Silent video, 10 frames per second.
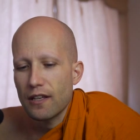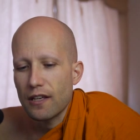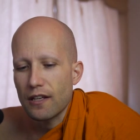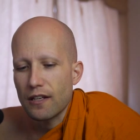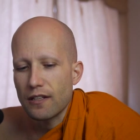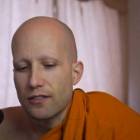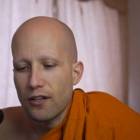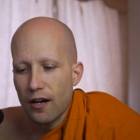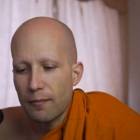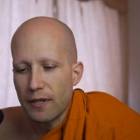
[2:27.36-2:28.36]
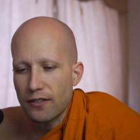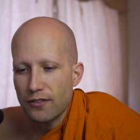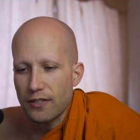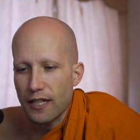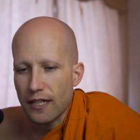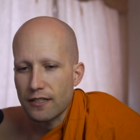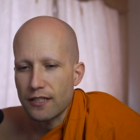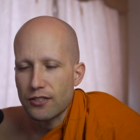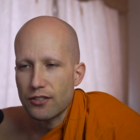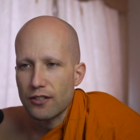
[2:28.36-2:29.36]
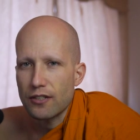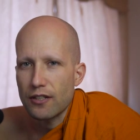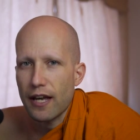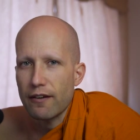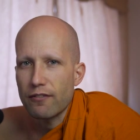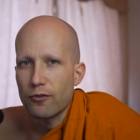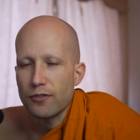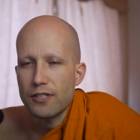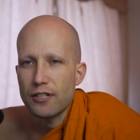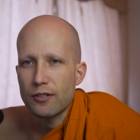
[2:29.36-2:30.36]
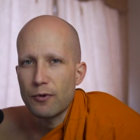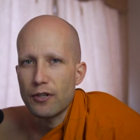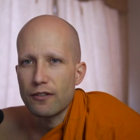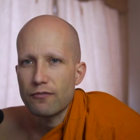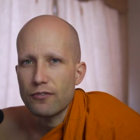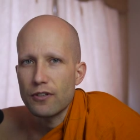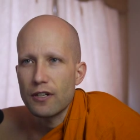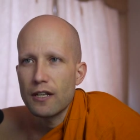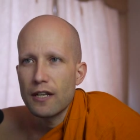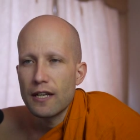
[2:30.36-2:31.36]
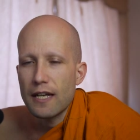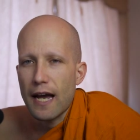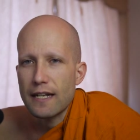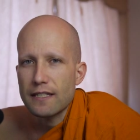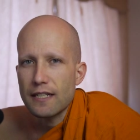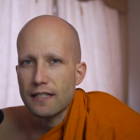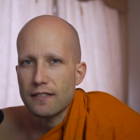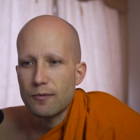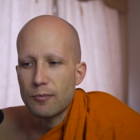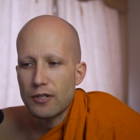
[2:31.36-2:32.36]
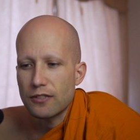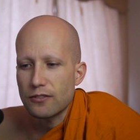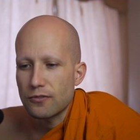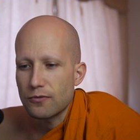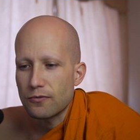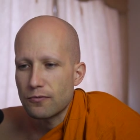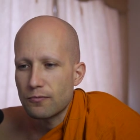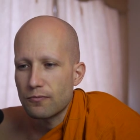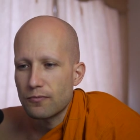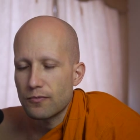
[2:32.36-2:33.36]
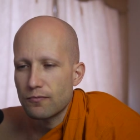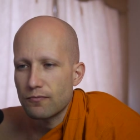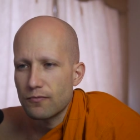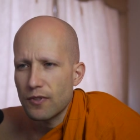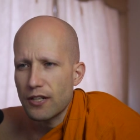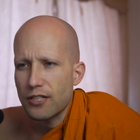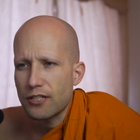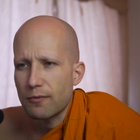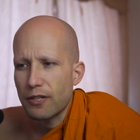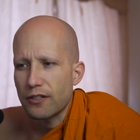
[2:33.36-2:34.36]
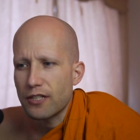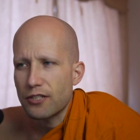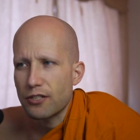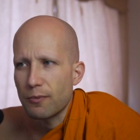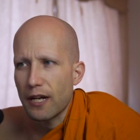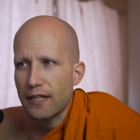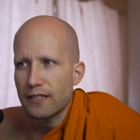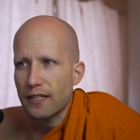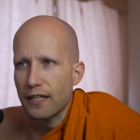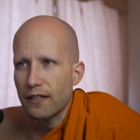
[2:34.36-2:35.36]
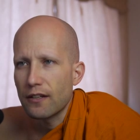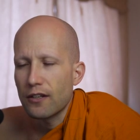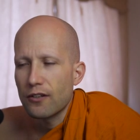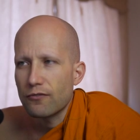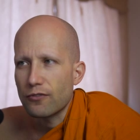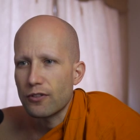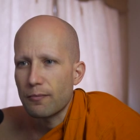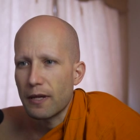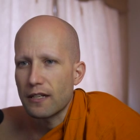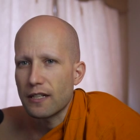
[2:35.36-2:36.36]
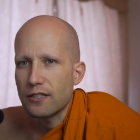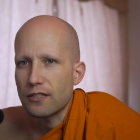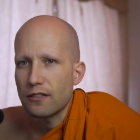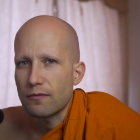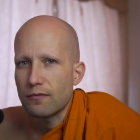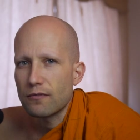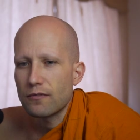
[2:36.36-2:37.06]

it is common to take a teacher and they have a whole ceremony for asking someone to, not just to be your teacher, but asking for the meditation